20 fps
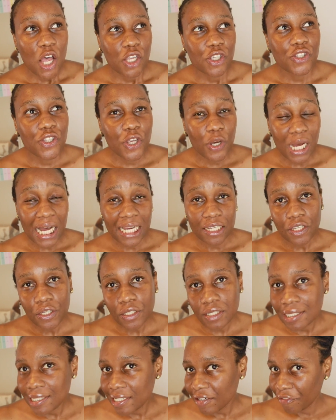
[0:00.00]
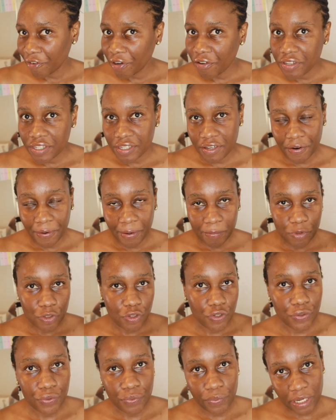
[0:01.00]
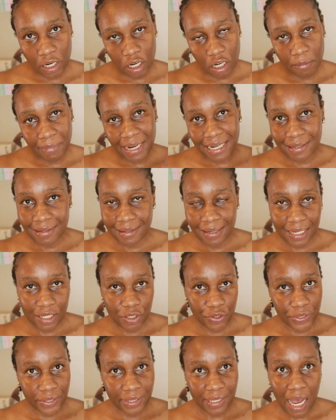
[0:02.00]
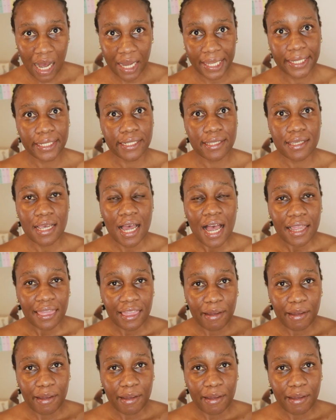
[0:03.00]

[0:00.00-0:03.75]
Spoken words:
So I use different serums to work on my skin to target